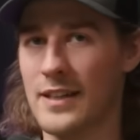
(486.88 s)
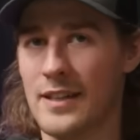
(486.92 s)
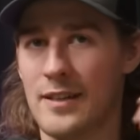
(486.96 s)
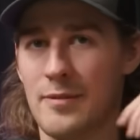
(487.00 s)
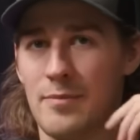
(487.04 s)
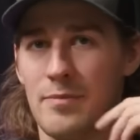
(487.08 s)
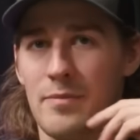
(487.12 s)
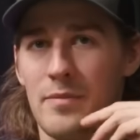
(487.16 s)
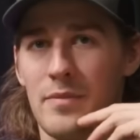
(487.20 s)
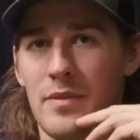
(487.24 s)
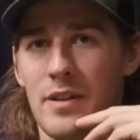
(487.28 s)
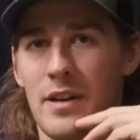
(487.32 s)

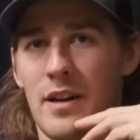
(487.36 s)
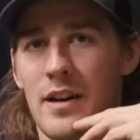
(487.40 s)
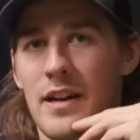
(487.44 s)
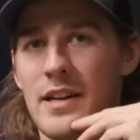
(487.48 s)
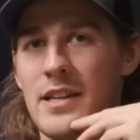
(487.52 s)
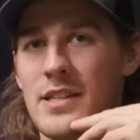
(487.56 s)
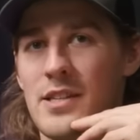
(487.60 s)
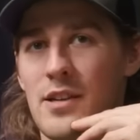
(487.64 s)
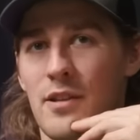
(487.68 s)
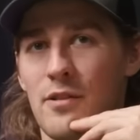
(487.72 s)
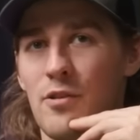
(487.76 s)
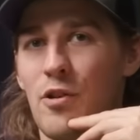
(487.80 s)
There
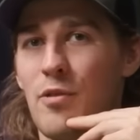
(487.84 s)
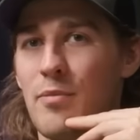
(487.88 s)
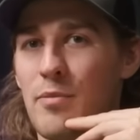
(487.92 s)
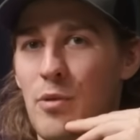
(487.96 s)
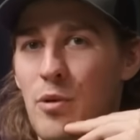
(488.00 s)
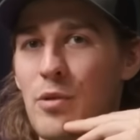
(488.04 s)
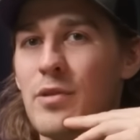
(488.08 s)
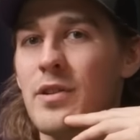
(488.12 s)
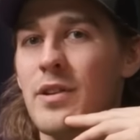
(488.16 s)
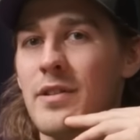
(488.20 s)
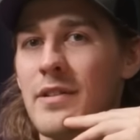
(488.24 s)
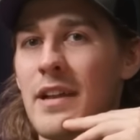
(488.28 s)
is a lot
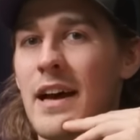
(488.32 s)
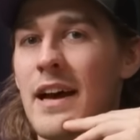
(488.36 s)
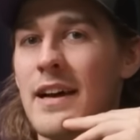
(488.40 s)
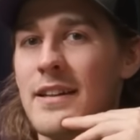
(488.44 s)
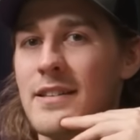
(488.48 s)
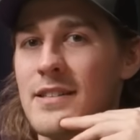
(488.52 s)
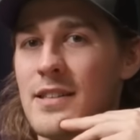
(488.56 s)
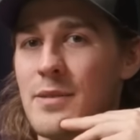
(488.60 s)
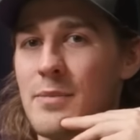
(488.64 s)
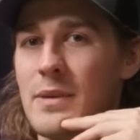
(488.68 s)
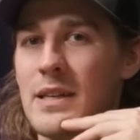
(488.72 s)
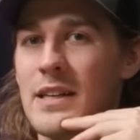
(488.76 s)
more than
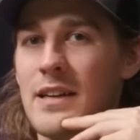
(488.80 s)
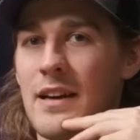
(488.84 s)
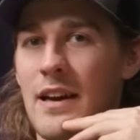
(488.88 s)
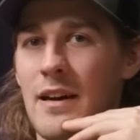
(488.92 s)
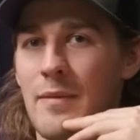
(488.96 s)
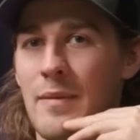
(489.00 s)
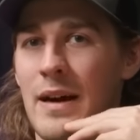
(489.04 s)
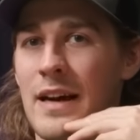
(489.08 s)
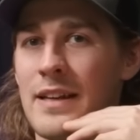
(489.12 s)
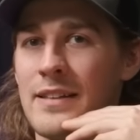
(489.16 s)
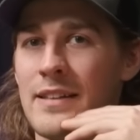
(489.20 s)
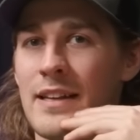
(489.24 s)
that to me.
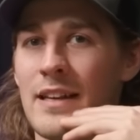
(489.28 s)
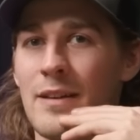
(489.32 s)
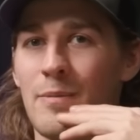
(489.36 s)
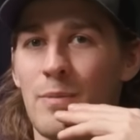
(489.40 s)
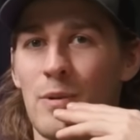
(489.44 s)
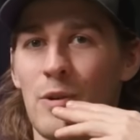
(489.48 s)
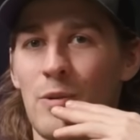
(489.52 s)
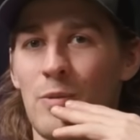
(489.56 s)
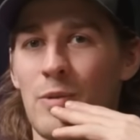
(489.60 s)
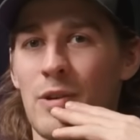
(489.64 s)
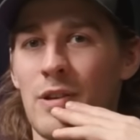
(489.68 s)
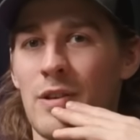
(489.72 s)
Him and
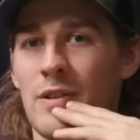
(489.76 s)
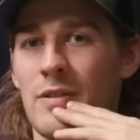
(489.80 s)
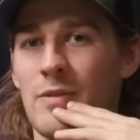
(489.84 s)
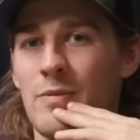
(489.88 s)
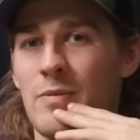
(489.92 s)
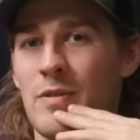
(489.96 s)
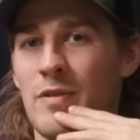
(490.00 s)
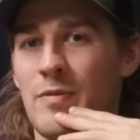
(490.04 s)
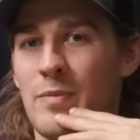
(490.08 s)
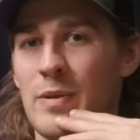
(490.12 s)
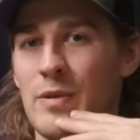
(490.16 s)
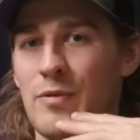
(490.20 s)
April,
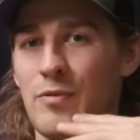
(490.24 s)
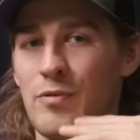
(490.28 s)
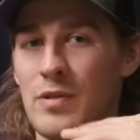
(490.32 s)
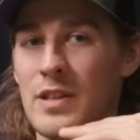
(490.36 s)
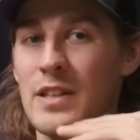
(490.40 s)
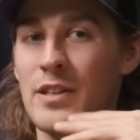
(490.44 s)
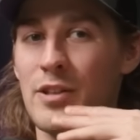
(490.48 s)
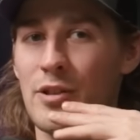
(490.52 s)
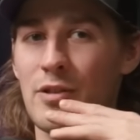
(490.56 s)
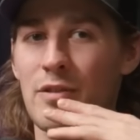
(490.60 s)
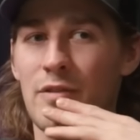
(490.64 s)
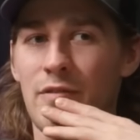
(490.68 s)
we've been
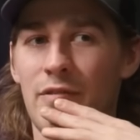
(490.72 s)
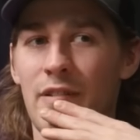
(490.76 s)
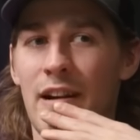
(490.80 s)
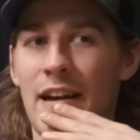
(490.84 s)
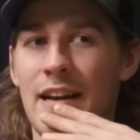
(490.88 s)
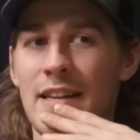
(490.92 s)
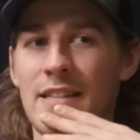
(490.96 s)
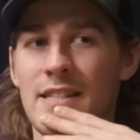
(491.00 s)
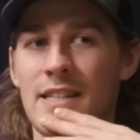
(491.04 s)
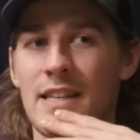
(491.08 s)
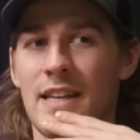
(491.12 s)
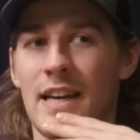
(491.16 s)
really good
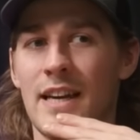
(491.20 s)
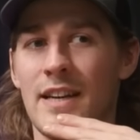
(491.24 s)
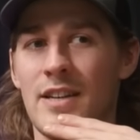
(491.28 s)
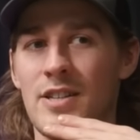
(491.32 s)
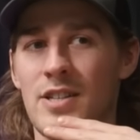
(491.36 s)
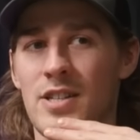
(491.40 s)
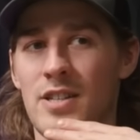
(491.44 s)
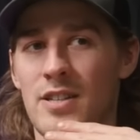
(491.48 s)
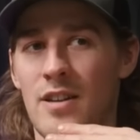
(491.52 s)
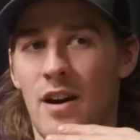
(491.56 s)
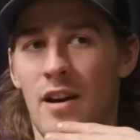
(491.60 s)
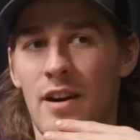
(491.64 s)
friends. He kind of
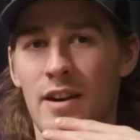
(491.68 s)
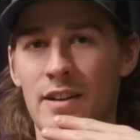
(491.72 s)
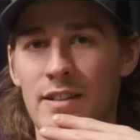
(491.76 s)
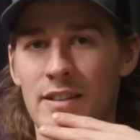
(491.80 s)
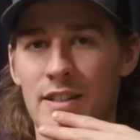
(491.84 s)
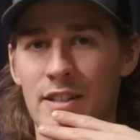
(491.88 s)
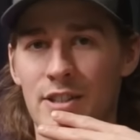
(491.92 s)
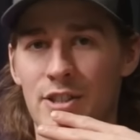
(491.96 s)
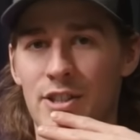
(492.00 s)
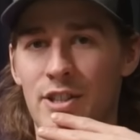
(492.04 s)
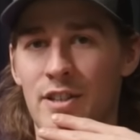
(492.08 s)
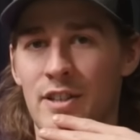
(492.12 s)
started
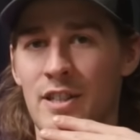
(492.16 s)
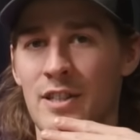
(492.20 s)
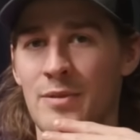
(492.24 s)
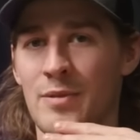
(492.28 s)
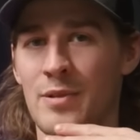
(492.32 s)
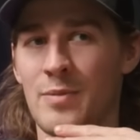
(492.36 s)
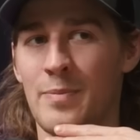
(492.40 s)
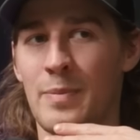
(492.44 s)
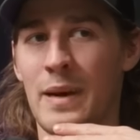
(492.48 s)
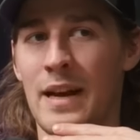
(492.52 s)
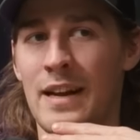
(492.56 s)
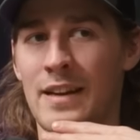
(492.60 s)
this journey
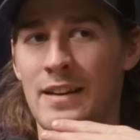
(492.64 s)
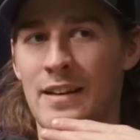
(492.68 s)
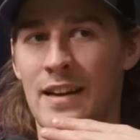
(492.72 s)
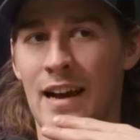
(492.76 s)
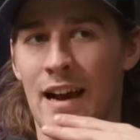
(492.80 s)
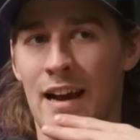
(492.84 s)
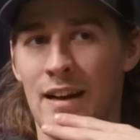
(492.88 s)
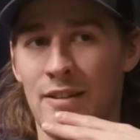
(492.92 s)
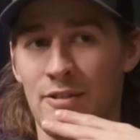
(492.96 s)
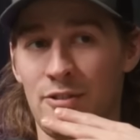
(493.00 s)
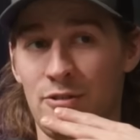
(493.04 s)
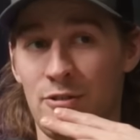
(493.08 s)
with Ben
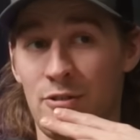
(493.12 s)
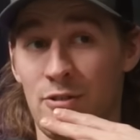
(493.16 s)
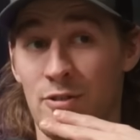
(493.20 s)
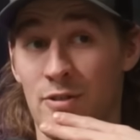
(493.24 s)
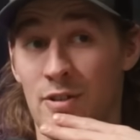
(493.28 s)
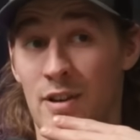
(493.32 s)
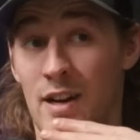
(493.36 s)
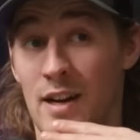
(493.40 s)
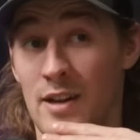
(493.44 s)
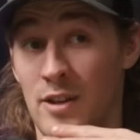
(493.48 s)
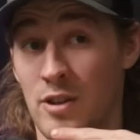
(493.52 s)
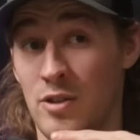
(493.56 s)

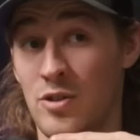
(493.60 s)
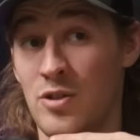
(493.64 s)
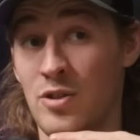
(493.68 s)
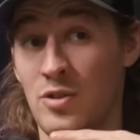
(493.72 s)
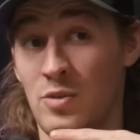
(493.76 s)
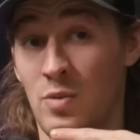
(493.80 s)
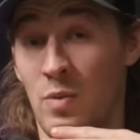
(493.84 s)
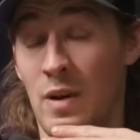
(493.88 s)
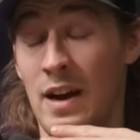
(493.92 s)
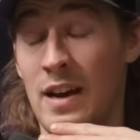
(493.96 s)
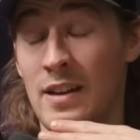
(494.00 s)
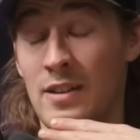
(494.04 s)
Cathro a
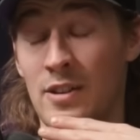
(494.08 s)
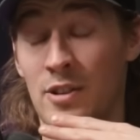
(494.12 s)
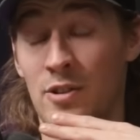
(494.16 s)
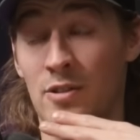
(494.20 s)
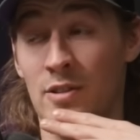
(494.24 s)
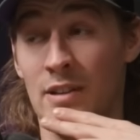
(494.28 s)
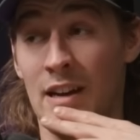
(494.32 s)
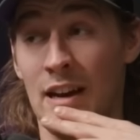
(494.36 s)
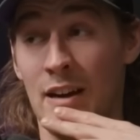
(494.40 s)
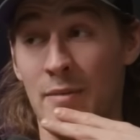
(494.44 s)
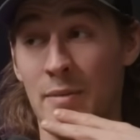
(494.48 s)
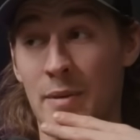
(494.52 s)
good while
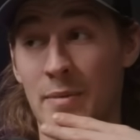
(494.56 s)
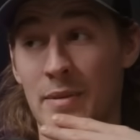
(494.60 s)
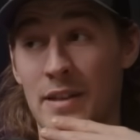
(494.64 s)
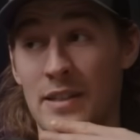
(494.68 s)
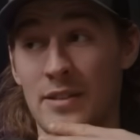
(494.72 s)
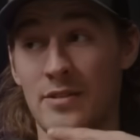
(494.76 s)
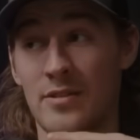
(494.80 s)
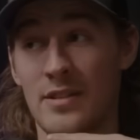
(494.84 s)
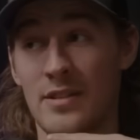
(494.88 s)
ago now, maybe like